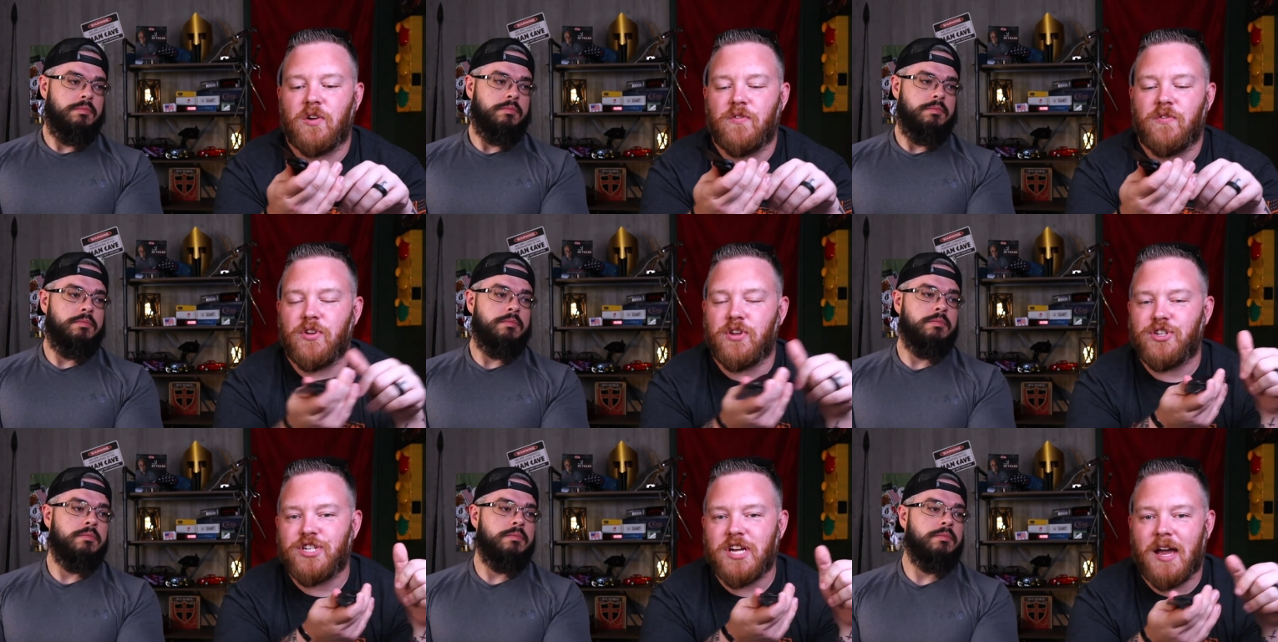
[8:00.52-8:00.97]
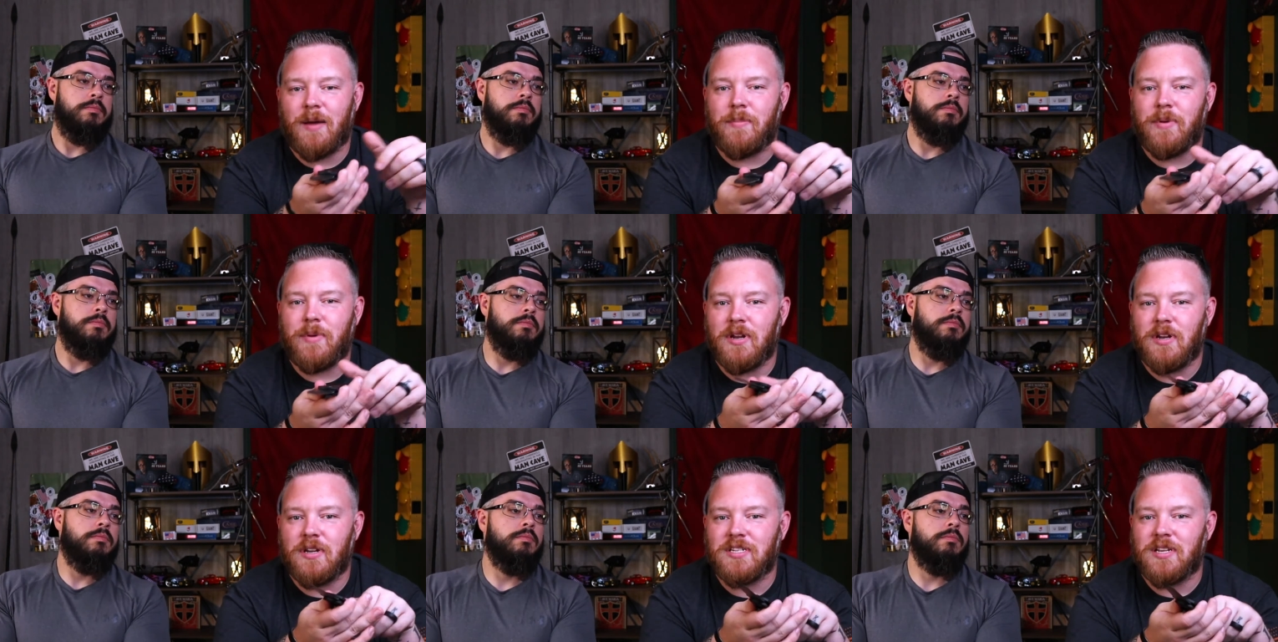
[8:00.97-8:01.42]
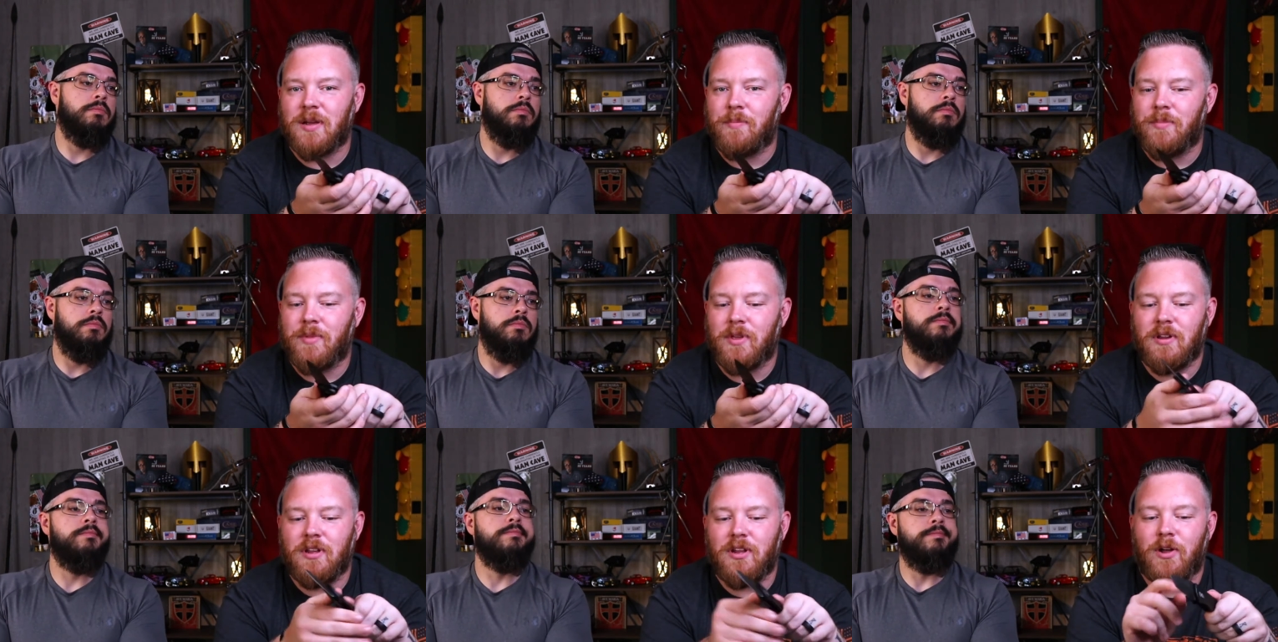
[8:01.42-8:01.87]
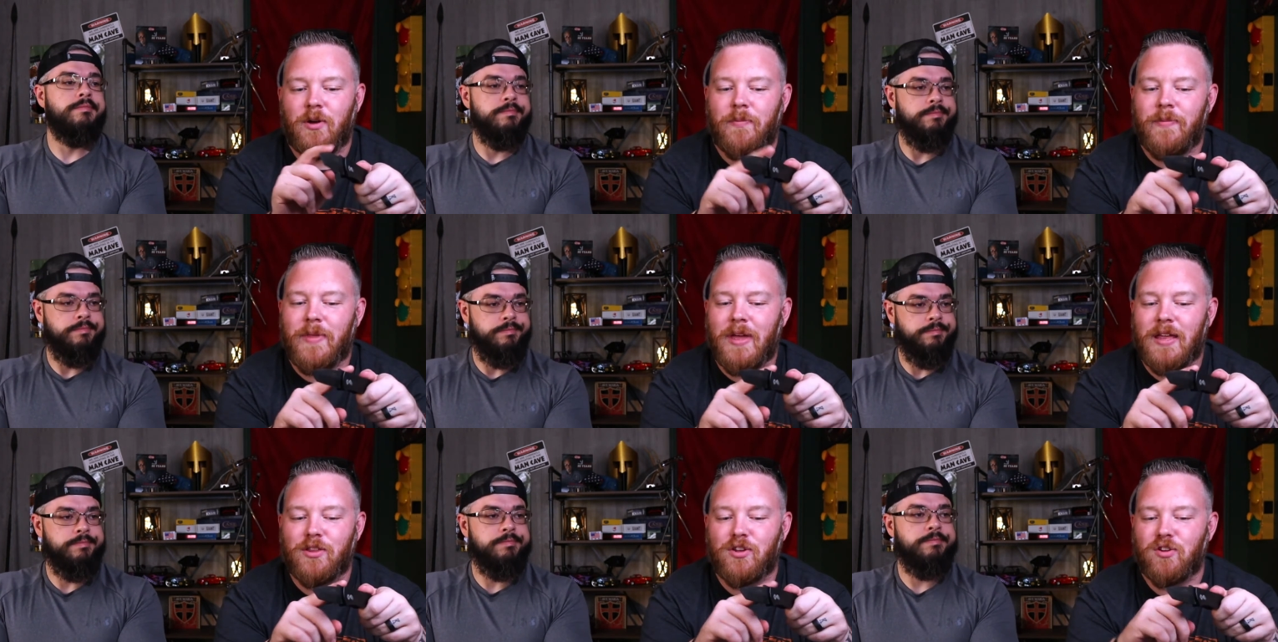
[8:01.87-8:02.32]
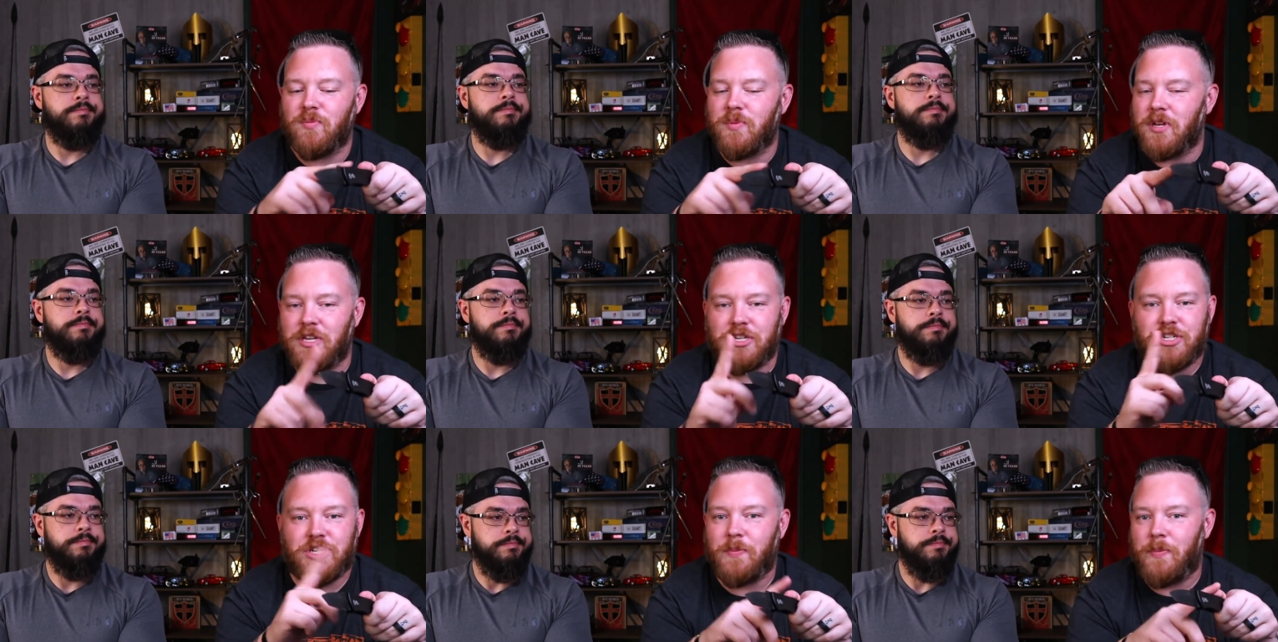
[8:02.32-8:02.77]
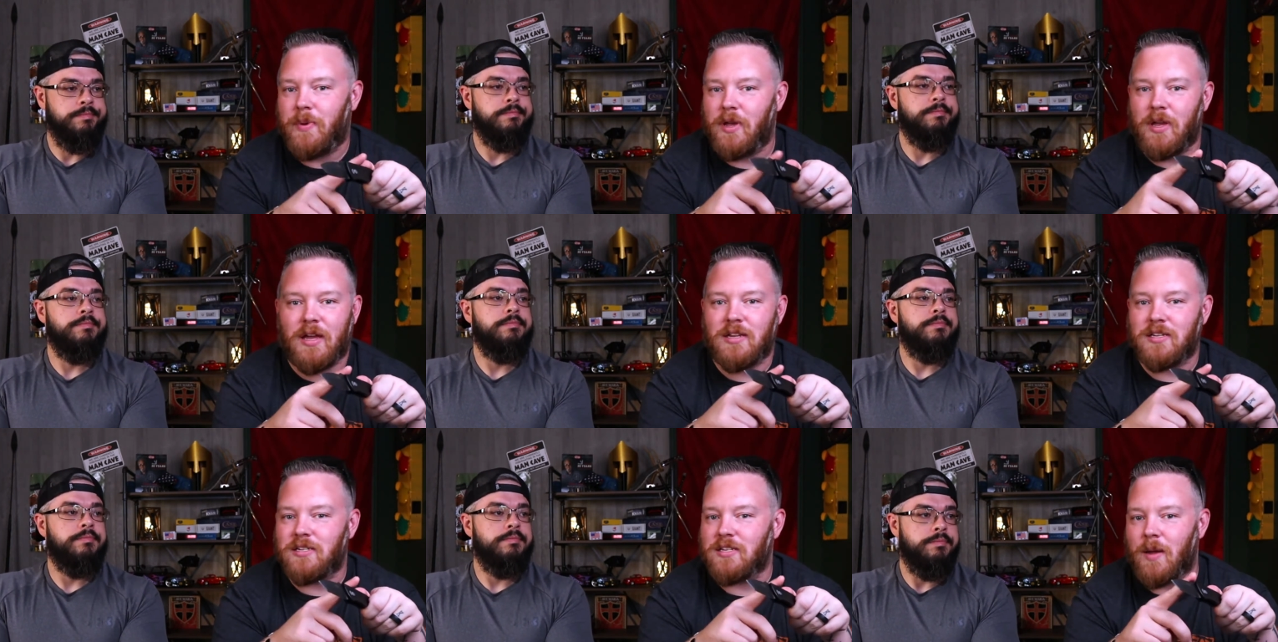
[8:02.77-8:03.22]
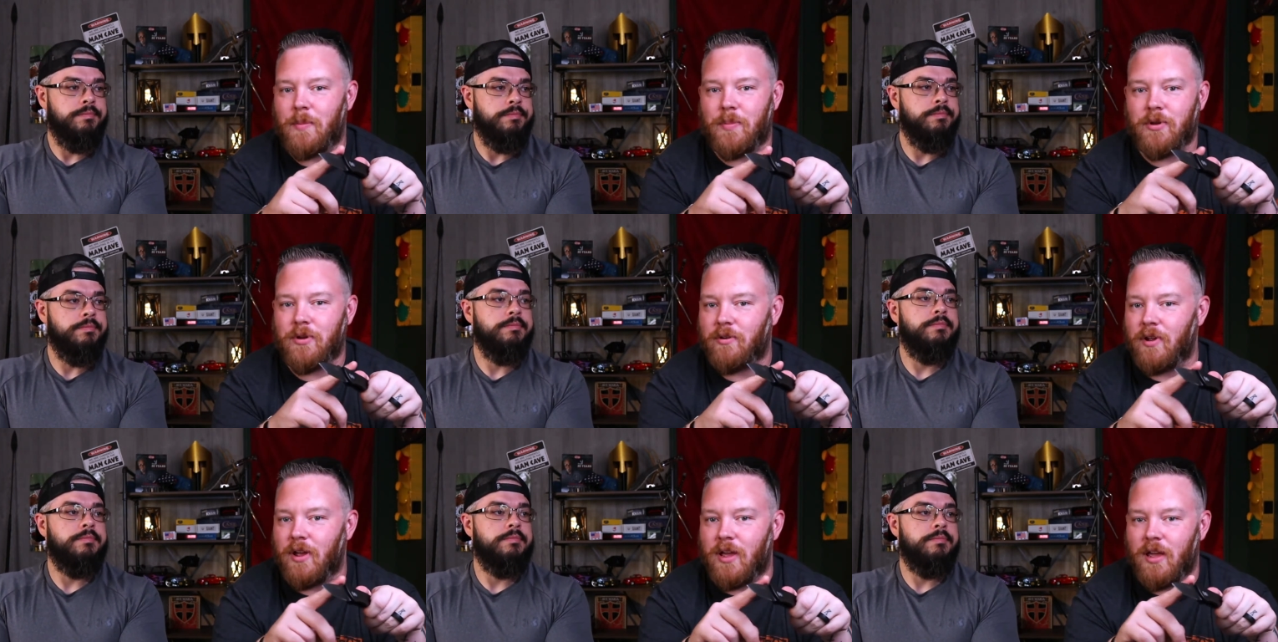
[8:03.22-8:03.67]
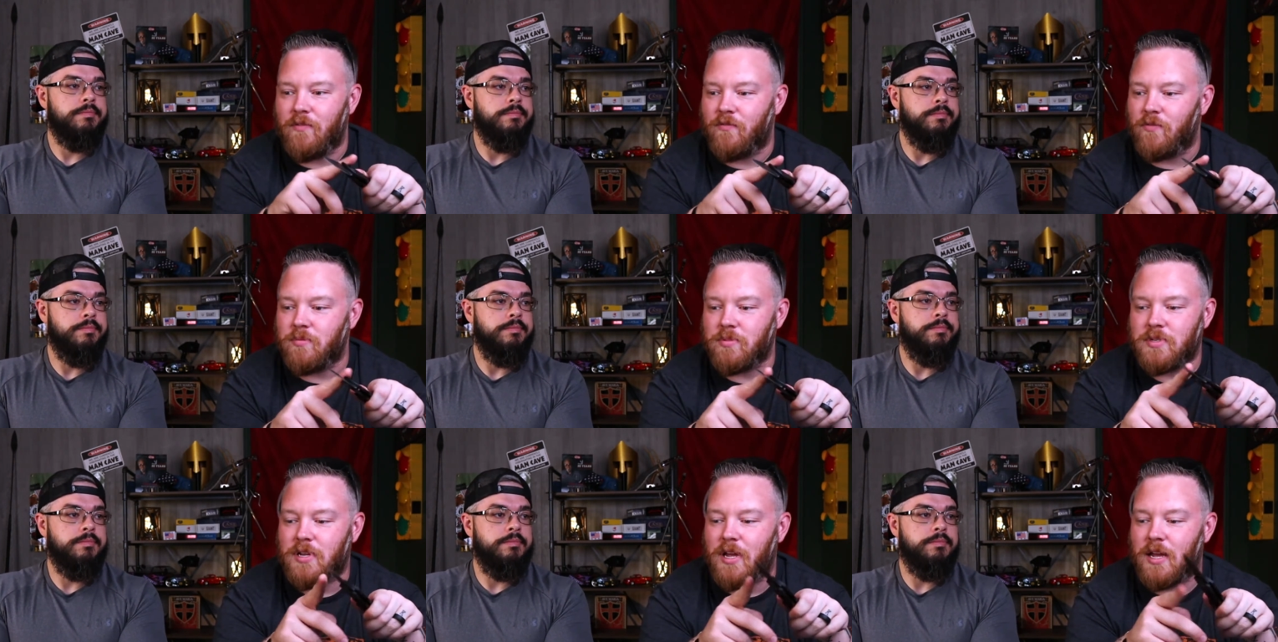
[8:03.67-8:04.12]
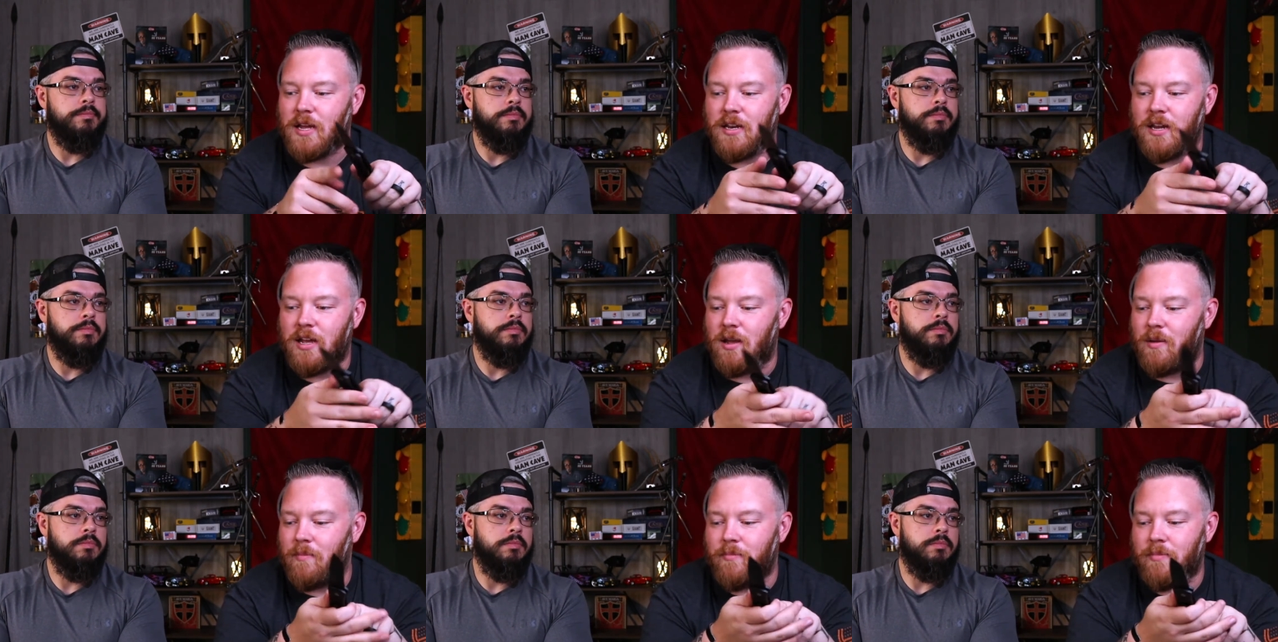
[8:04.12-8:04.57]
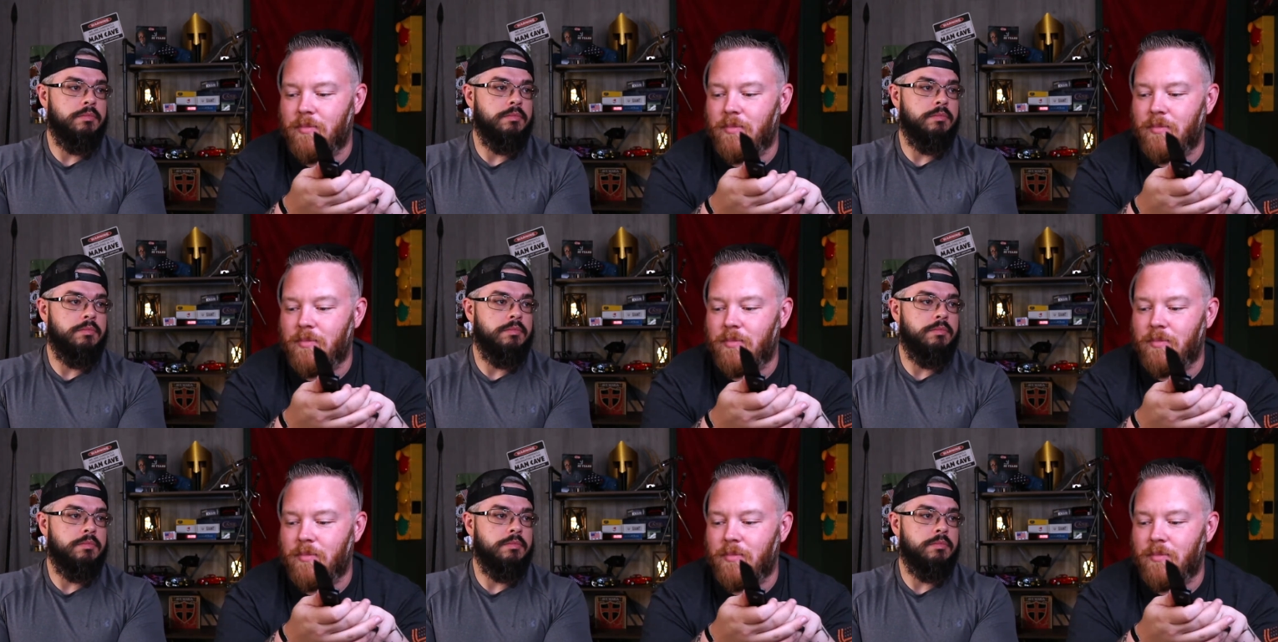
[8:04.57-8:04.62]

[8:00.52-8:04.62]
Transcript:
Speaker 1: if you jab it into something, you know, that little bit of jimping ain't stopping your hand from sliding up.